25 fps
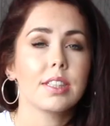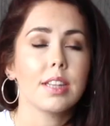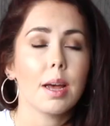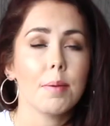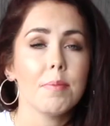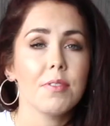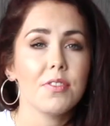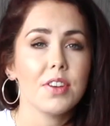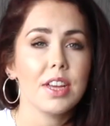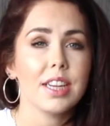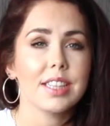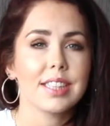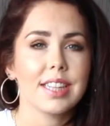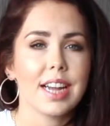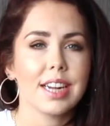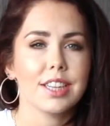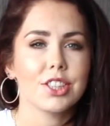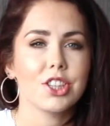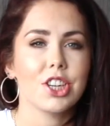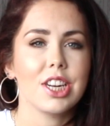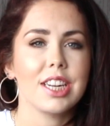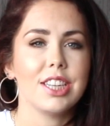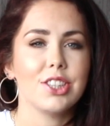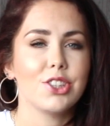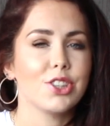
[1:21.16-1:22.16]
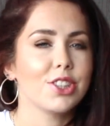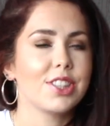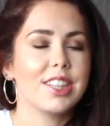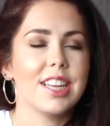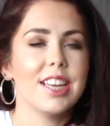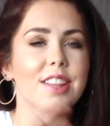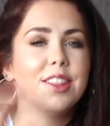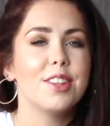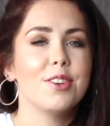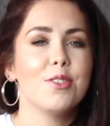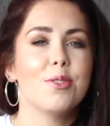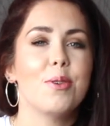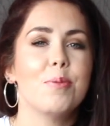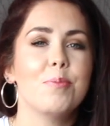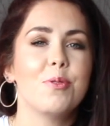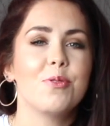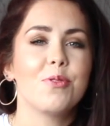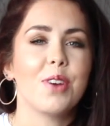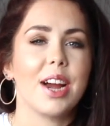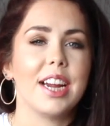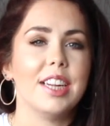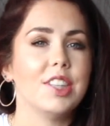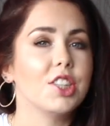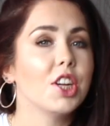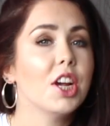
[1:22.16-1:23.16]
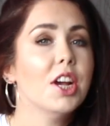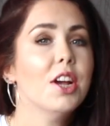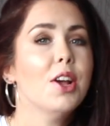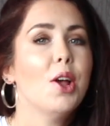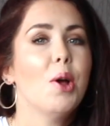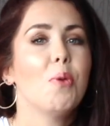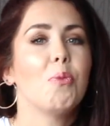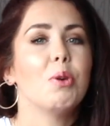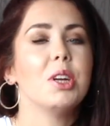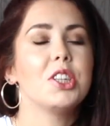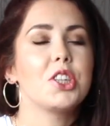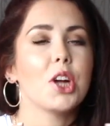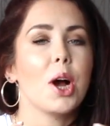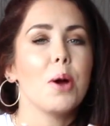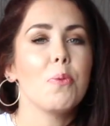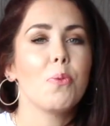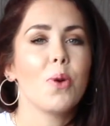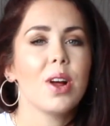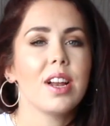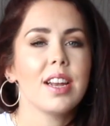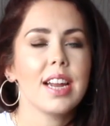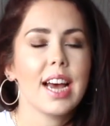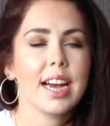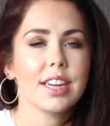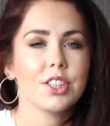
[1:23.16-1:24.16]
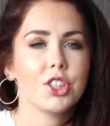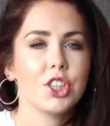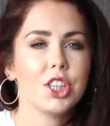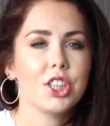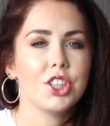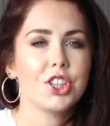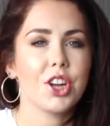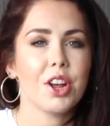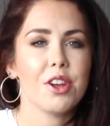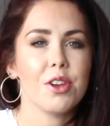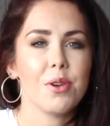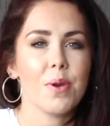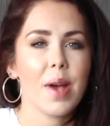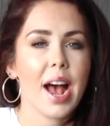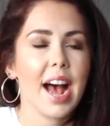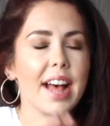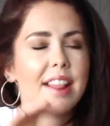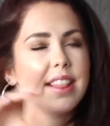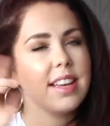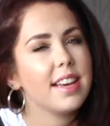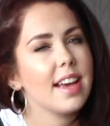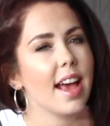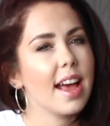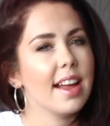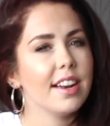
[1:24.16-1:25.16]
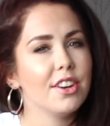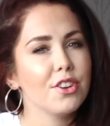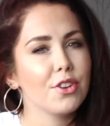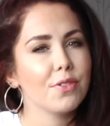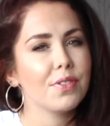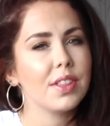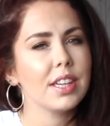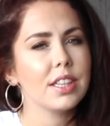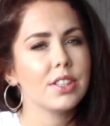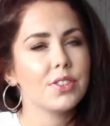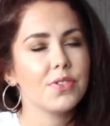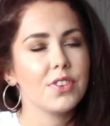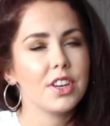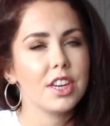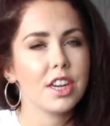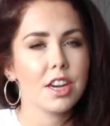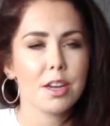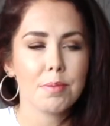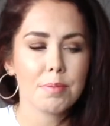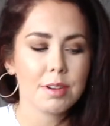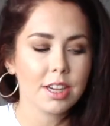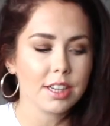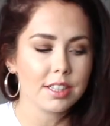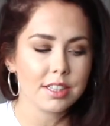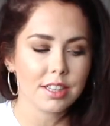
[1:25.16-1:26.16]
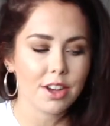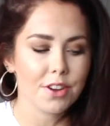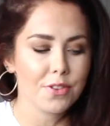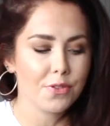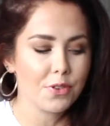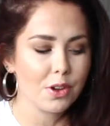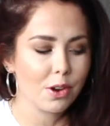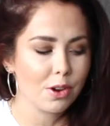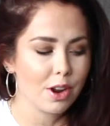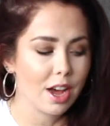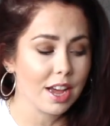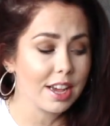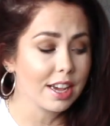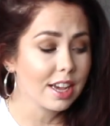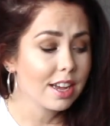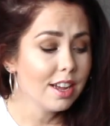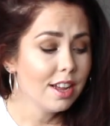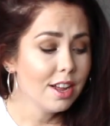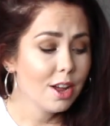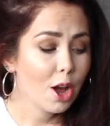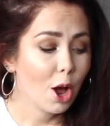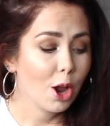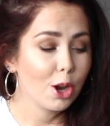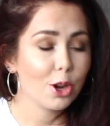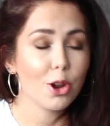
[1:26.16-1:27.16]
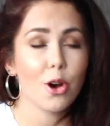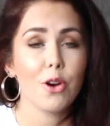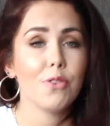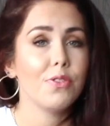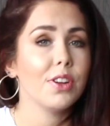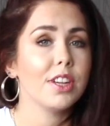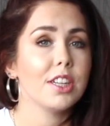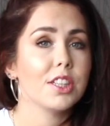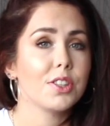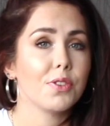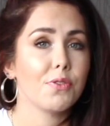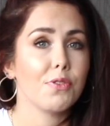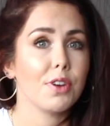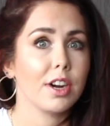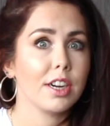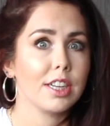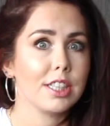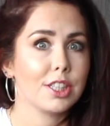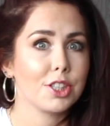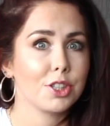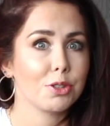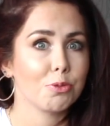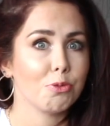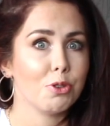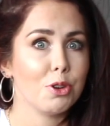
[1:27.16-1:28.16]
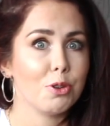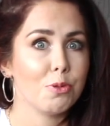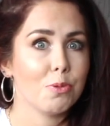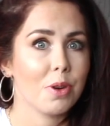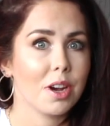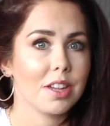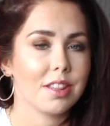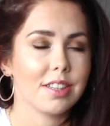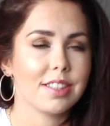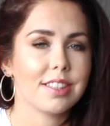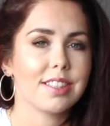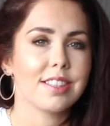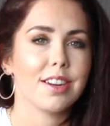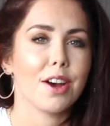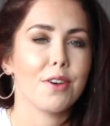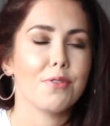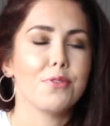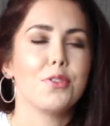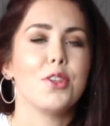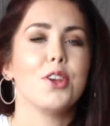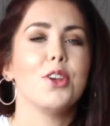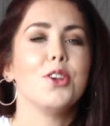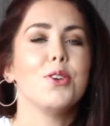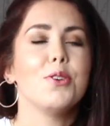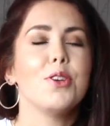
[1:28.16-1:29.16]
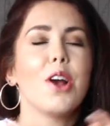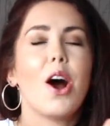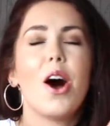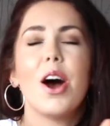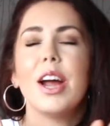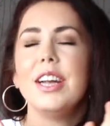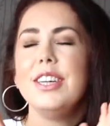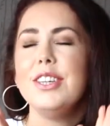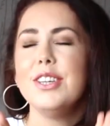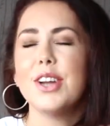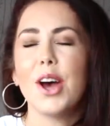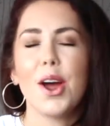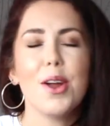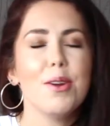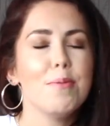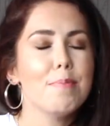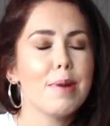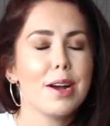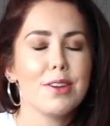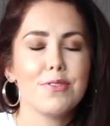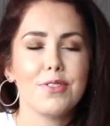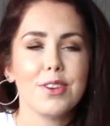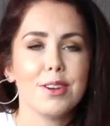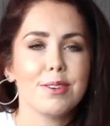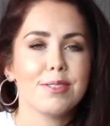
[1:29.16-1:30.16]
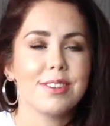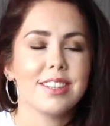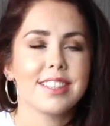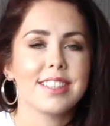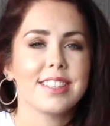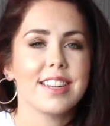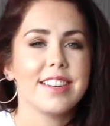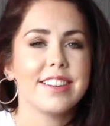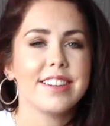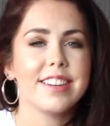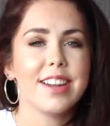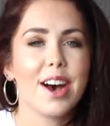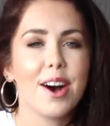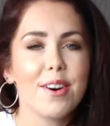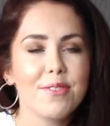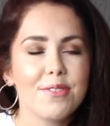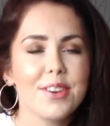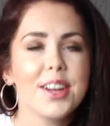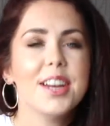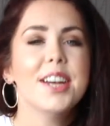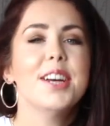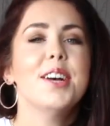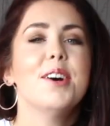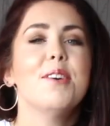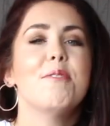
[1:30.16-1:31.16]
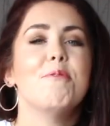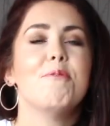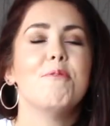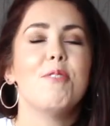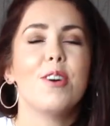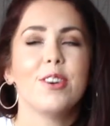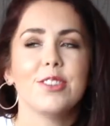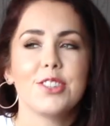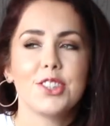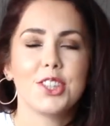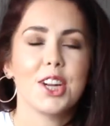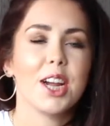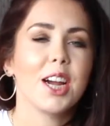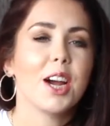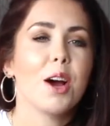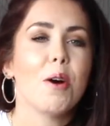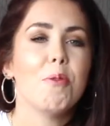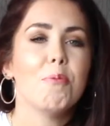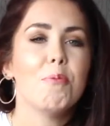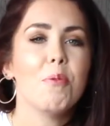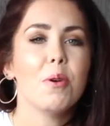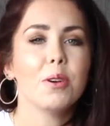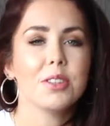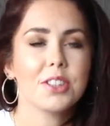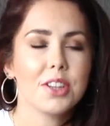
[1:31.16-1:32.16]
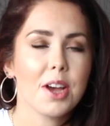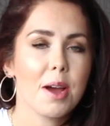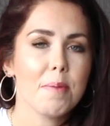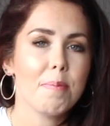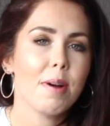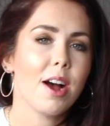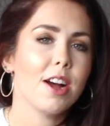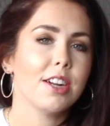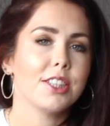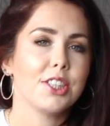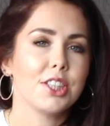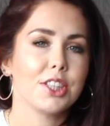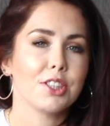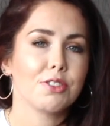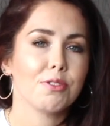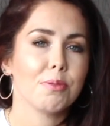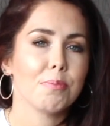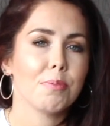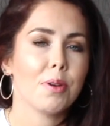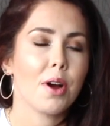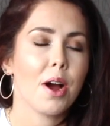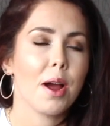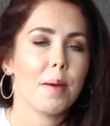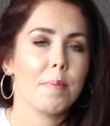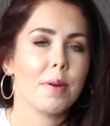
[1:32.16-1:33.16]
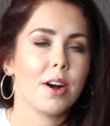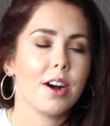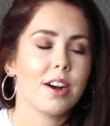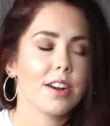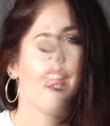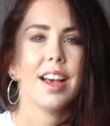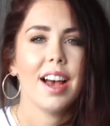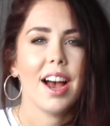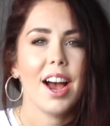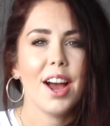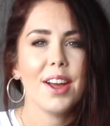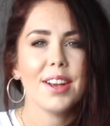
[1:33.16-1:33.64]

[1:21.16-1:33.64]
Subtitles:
Some of it is actually just in the normal range, which I will actually show you at the end of this video, because I feel like a lot of it is very swoon-worthy stuff that I know my viewers love watching what I purchased from Primark.